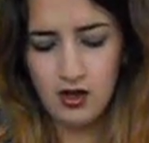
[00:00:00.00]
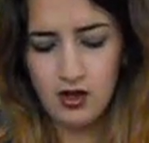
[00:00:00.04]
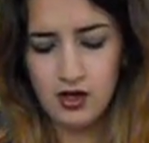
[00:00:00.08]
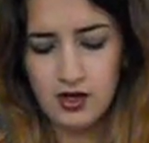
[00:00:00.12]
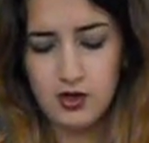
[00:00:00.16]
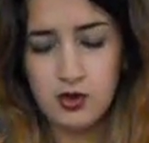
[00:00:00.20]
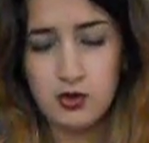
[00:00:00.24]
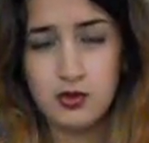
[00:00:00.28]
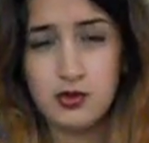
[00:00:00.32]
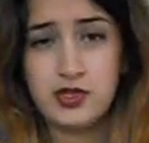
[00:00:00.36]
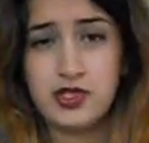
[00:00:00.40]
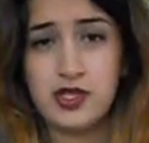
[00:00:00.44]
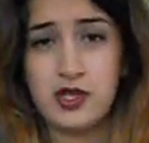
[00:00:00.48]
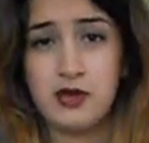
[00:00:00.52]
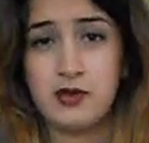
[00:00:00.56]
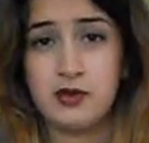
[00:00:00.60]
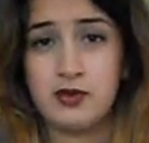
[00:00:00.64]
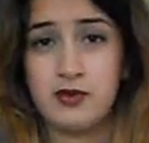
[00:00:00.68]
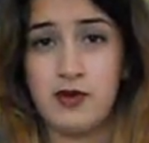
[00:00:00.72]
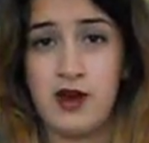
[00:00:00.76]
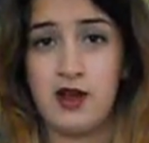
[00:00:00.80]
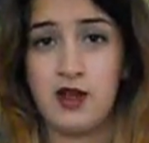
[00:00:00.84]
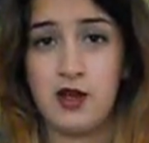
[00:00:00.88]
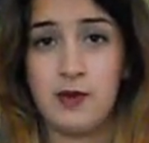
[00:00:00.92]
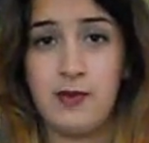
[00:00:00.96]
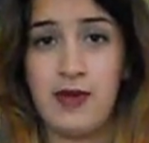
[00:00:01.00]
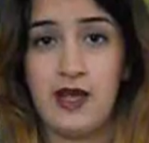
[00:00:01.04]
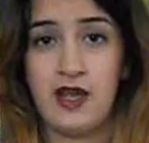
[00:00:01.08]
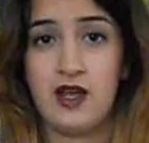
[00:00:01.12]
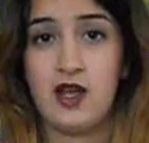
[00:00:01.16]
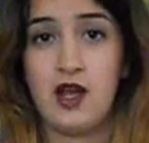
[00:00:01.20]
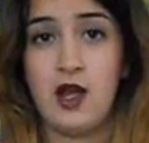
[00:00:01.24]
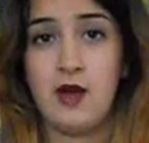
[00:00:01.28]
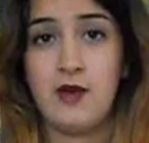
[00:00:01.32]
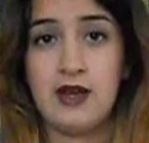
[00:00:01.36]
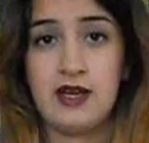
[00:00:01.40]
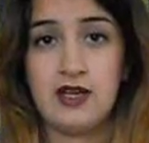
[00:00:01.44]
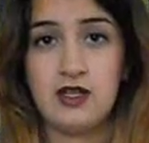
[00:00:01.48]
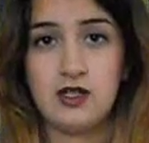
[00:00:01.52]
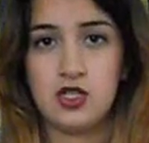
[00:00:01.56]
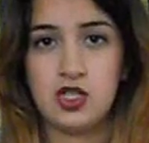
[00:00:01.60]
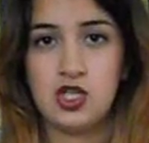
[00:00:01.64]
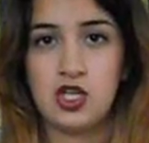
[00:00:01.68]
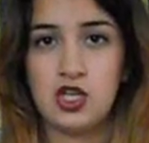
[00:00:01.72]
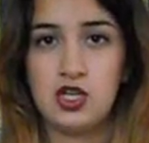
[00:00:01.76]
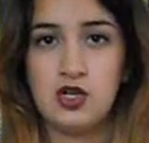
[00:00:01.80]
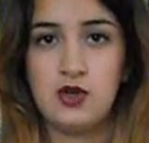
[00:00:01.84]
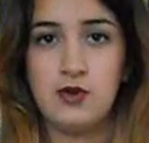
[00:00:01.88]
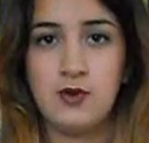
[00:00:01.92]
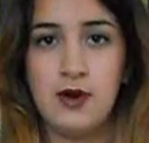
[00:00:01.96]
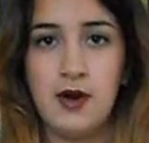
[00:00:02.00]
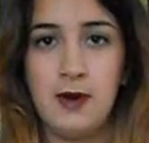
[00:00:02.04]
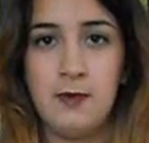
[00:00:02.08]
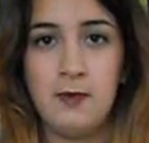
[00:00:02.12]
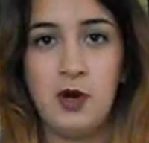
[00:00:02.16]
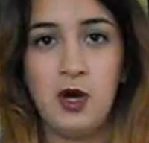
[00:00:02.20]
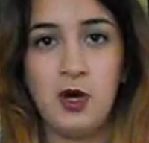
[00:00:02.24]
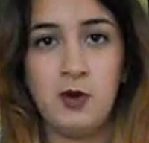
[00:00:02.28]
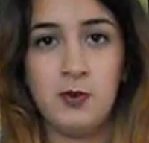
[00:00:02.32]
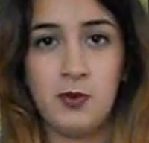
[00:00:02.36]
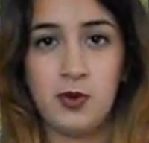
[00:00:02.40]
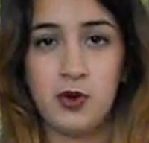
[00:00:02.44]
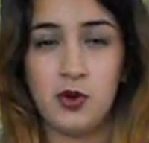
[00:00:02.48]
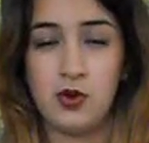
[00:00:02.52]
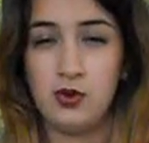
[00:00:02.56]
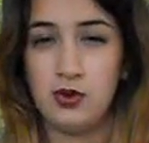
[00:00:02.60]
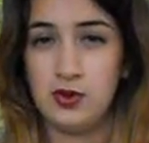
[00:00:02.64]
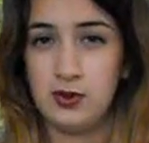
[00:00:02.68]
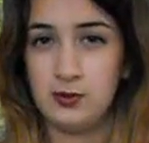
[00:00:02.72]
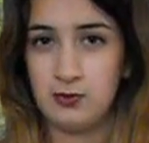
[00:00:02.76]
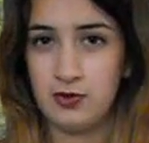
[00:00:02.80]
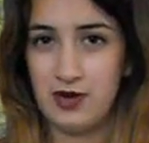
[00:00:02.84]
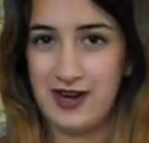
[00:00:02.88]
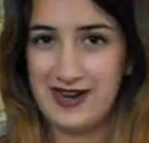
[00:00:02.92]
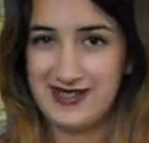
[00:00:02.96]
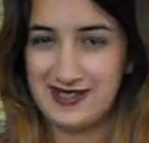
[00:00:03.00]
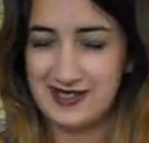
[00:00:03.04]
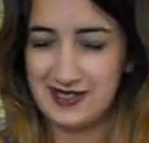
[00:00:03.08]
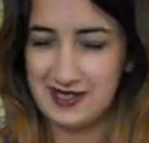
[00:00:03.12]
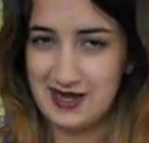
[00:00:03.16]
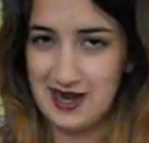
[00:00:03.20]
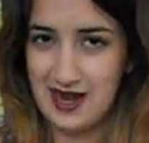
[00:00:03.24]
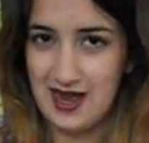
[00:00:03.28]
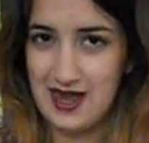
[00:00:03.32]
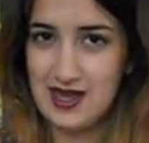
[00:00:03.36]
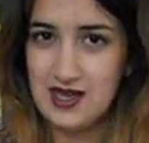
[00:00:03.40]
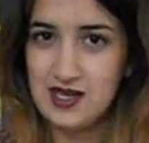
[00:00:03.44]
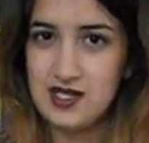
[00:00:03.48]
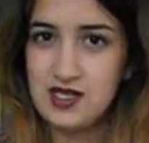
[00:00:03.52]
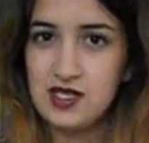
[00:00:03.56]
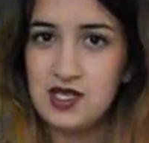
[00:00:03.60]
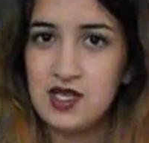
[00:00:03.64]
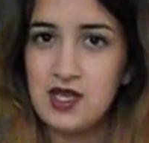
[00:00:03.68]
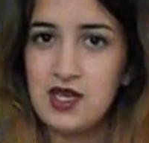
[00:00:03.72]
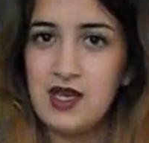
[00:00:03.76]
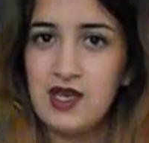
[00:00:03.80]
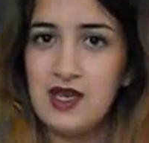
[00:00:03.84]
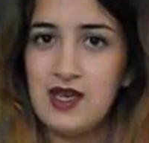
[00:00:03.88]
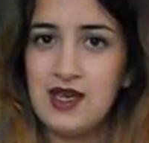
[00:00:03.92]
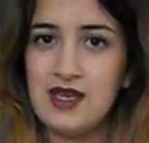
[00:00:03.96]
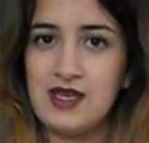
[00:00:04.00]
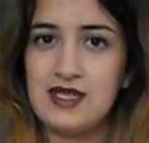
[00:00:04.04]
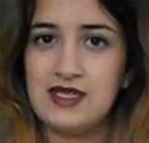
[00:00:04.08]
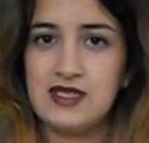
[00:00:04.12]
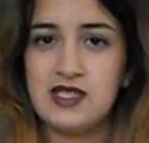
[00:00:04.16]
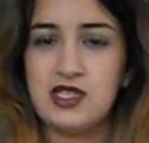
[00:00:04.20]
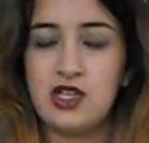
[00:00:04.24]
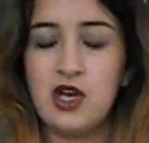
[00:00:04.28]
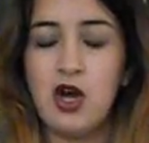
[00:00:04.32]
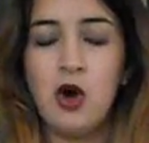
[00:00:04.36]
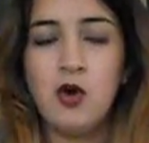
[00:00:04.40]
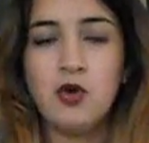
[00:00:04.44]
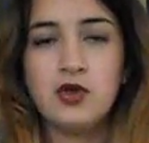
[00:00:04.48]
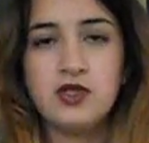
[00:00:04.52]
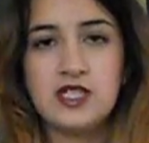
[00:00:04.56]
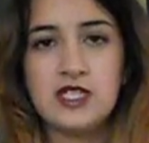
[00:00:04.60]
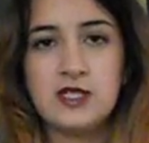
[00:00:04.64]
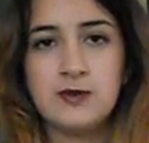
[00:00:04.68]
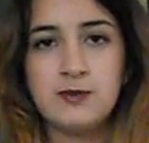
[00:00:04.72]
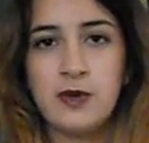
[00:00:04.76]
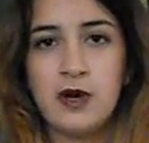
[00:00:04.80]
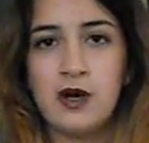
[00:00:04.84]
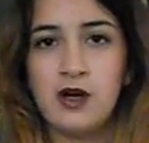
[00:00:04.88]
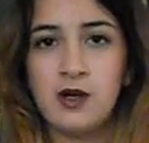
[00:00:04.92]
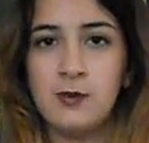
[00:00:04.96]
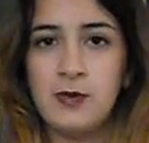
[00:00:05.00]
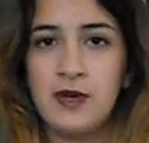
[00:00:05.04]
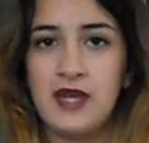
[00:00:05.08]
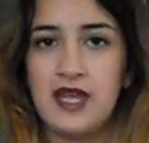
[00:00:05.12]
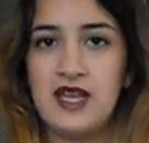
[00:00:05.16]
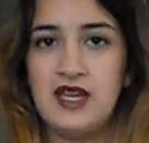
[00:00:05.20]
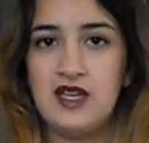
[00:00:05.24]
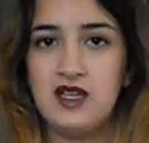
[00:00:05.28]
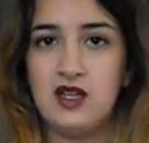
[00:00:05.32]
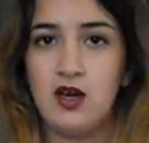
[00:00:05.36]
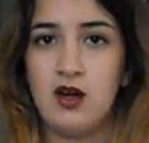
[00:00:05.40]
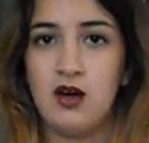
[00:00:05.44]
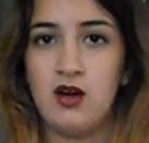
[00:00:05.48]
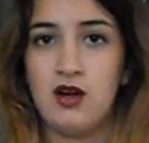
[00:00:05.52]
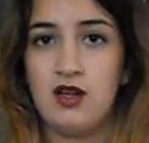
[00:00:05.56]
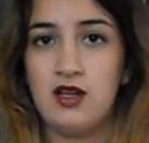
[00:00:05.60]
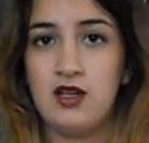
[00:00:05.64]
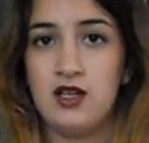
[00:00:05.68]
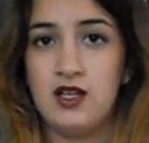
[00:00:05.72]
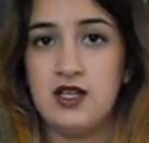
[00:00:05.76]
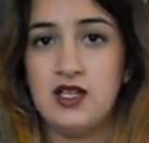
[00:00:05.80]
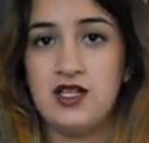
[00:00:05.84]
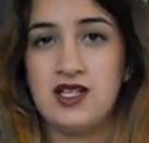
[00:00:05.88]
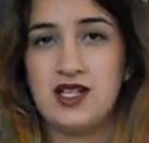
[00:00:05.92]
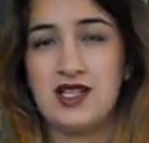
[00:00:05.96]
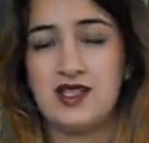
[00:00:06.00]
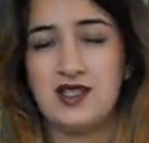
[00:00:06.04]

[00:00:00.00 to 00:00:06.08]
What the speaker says: I also would recommend going to a pub called the Brazen Head. It's the oldest pub in Ireland